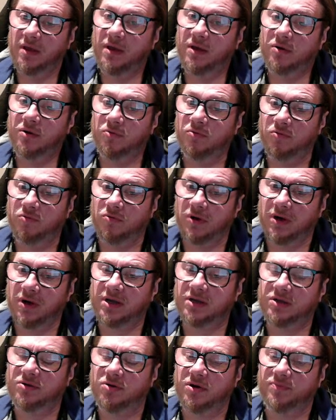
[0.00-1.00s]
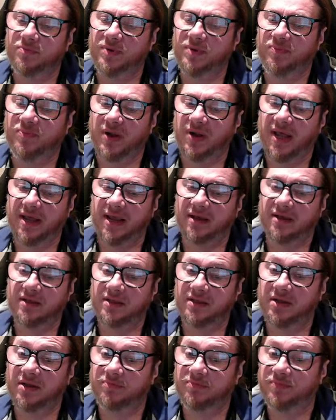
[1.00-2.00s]
Rook gonna be playing and
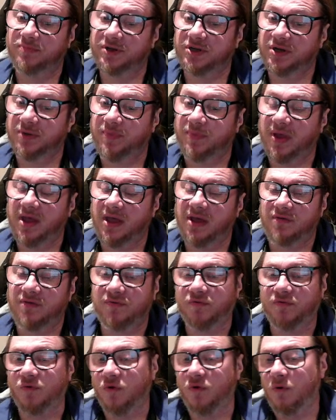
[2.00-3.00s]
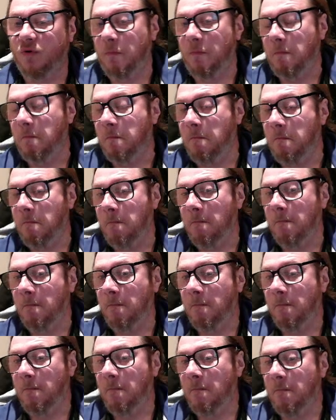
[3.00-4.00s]
then bishop f4?
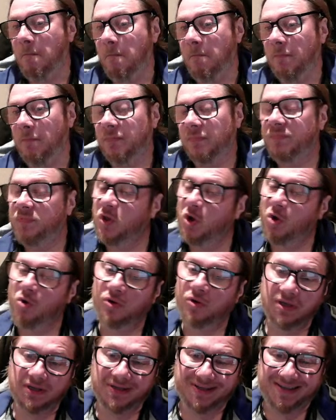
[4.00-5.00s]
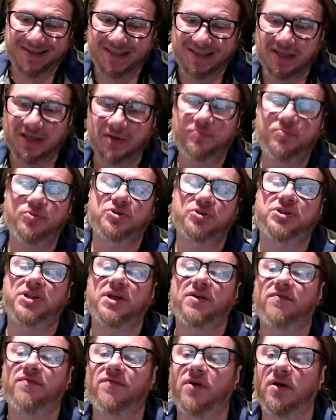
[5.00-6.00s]
No, he's still pushed
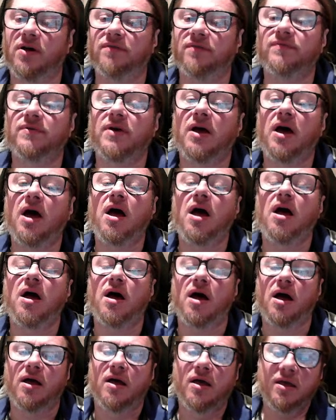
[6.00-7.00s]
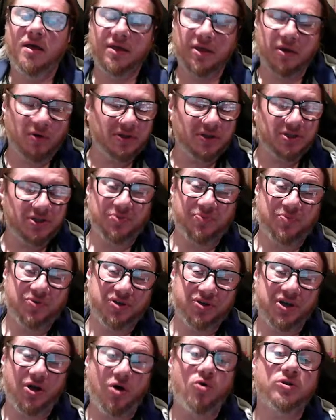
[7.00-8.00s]
f5. Aha, uh -huh. he wants to push
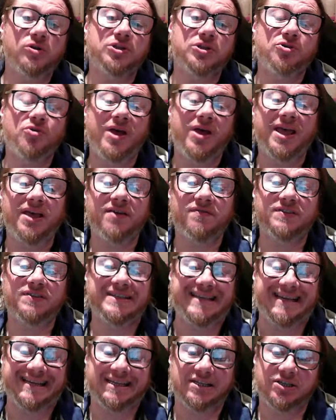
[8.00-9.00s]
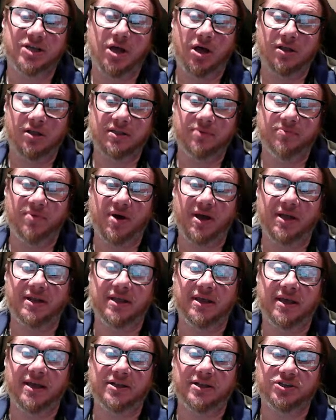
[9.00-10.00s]
also f6 undermining
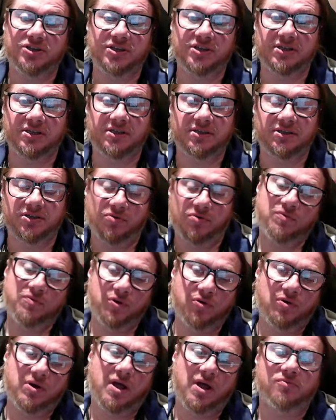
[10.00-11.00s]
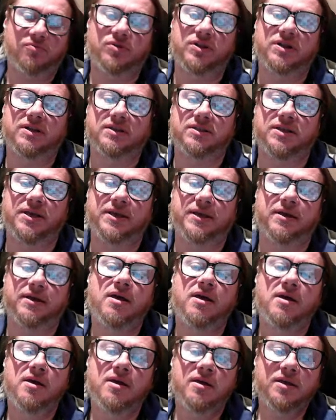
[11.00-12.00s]
h6, so you can't really take.
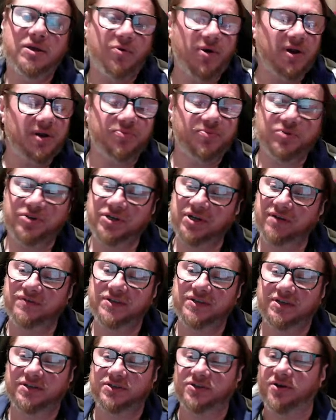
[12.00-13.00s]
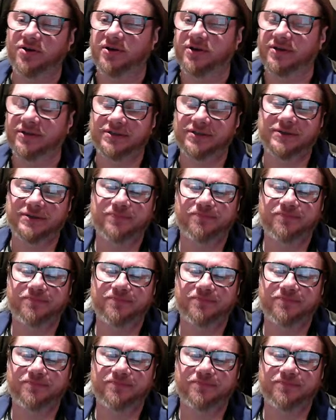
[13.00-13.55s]
You wanna push f6, guys.